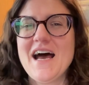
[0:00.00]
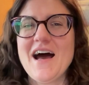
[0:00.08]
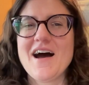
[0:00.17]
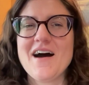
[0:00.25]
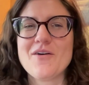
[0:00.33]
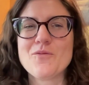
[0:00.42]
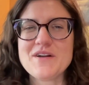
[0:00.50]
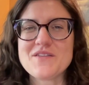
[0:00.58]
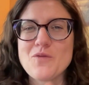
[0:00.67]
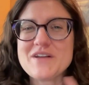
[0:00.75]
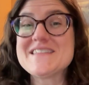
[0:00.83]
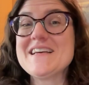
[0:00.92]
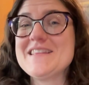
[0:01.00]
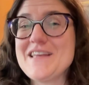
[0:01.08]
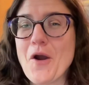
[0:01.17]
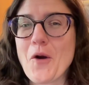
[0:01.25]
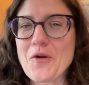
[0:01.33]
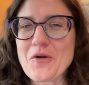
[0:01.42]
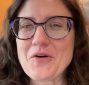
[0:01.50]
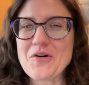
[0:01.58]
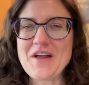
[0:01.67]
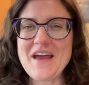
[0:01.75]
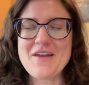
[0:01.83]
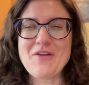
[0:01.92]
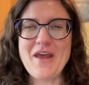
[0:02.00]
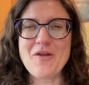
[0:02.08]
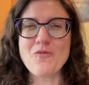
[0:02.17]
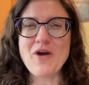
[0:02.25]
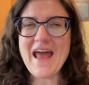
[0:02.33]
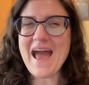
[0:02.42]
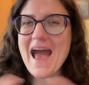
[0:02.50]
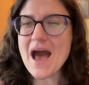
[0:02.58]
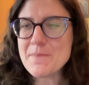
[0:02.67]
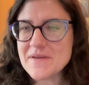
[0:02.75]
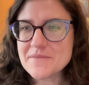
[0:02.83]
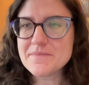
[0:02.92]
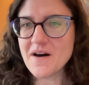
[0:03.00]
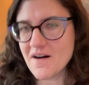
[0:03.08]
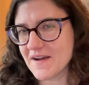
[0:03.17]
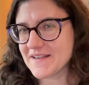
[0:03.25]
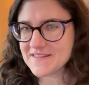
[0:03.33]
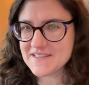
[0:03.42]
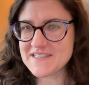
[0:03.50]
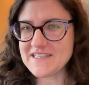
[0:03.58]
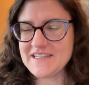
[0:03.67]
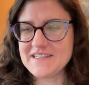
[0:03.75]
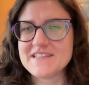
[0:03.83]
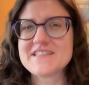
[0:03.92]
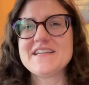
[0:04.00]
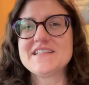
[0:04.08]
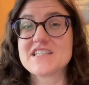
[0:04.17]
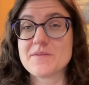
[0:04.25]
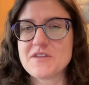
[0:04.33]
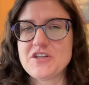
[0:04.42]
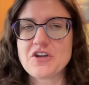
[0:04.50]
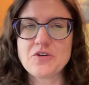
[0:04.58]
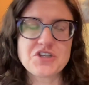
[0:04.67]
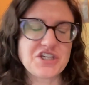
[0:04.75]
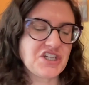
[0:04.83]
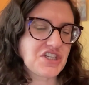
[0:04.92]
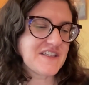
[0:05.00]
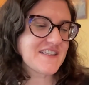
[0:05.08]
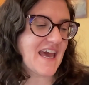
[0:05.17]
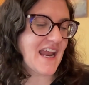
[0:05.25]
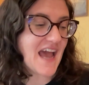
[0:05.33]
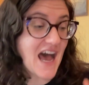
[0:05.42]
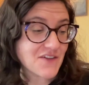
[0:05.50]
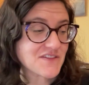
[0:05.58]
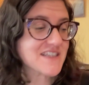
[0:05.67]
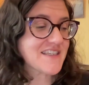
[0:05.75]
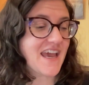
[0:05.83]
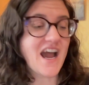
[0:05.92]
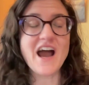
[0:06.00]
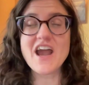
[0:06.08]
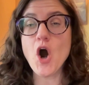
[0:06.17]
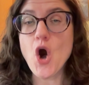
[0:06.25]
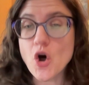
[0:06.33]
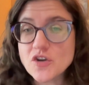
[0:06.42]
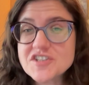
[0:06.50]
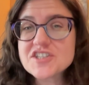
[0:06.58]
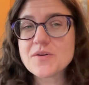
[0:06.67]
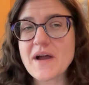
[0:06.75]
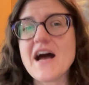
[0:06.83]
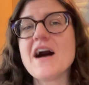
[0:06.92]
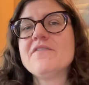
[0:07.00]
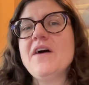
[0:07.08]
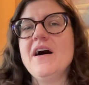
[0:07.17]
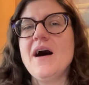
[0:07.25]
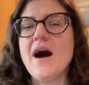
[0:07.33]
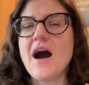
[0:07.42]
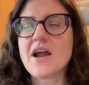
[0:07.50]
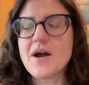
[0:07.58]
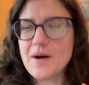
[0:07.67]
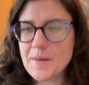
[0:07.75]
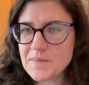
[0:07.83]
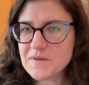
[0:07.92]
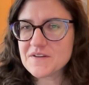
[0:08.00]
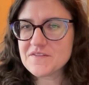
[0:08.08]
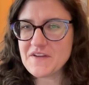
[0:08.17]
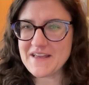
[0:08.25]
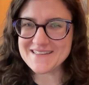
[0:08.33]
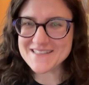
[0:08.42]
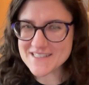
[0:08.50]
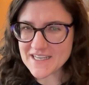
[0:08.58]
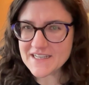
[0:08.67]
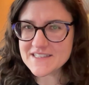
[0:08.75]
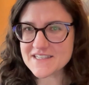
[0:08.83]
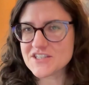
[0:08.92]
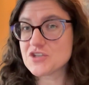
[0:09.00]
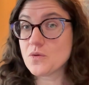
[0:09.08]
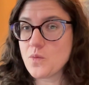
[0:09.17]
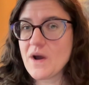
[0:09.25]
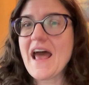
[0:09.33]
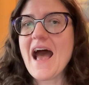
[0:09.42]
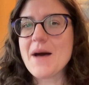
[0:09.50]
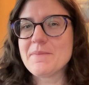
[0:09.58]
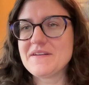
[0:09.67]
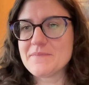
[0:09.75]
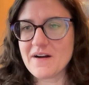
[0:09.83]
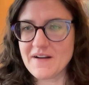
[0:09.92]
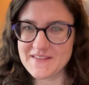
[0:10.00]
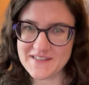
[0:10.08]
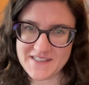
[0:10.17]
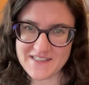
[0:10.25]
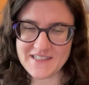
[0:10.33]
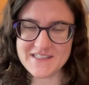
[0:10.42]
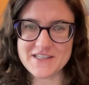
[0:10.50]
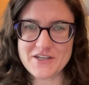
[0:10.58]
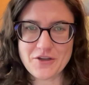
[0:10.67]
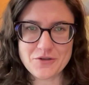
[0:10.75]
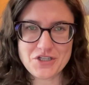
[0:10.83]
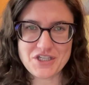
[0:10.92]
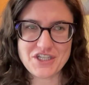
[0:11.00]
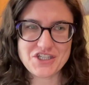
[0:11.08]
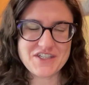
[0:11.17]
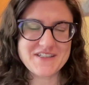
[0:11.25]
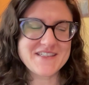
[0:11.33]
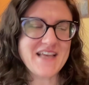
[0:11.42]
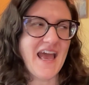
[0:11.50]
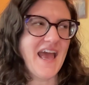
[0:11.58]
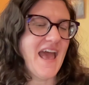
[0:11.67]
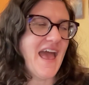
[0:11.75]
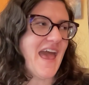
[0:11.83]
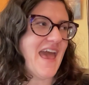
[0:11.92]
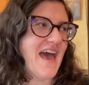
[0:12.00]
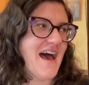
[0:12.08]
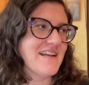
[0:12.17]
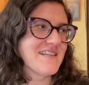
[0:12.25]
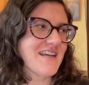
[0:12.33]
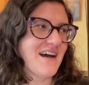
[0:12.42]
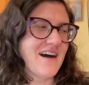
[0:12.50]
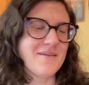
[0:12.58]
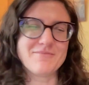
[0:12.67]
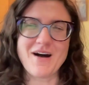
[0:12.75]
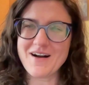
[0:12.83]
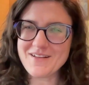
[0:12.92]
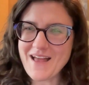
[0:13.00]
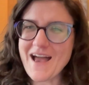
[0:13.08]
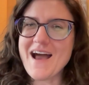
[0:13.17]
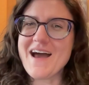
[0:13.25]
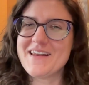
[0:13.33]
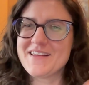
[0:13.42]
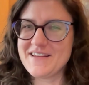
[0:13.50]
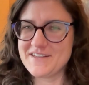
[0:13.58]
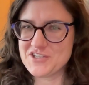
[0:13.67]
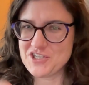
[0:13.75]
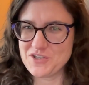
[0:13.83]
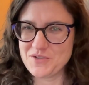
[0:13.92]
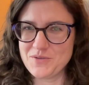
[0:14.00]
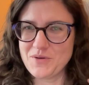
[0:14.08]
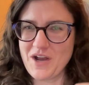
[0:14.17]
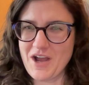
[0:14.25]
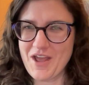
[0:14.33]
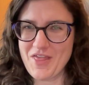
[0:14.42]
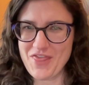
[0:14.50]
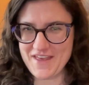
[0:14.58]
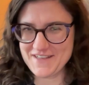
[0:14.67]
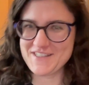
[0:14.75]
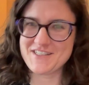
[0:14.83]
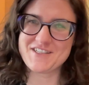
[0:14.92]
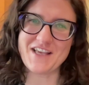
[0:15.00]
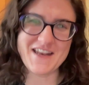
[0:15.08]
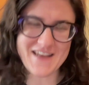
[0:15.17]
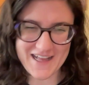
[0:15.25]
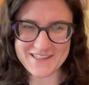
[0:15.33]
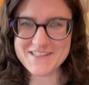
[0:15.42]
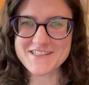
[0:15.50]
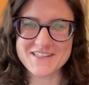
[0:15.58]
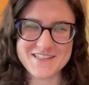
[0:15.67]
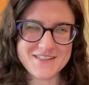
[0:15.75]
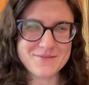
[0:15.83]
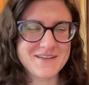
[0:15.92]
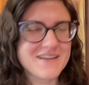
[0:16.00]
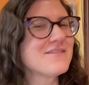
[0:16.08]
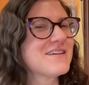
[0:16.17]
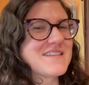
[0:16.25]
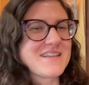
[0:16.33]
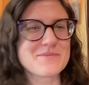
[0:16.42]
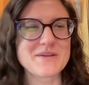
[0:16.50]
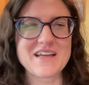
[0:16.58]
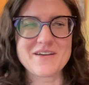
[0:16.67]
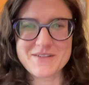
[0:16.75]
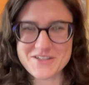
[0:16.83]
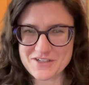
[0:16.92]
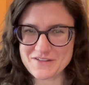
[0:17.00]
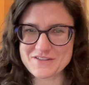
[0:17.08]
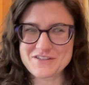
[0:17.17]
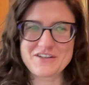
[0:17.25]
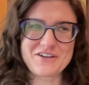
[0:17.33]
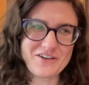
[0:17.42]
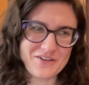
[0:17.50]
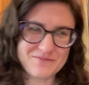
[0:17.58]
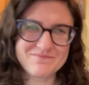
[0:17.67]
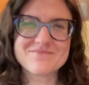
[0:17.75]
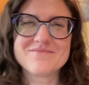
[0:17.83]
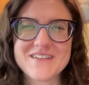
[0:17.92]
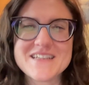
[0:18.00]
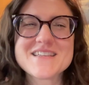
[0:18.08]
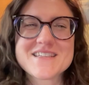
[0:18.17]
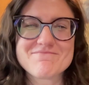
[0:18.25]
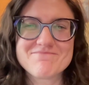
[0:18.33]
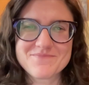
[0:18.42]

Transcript: what's in the article and what happened behind the scenes in some of the negotiations. And I have to say, I also have a couple of insights as to what happened behind the scenes in the negotiations. And I'll add it into this analysis. That's when I said at the beginning, I'm not sure how this is going to go. Let's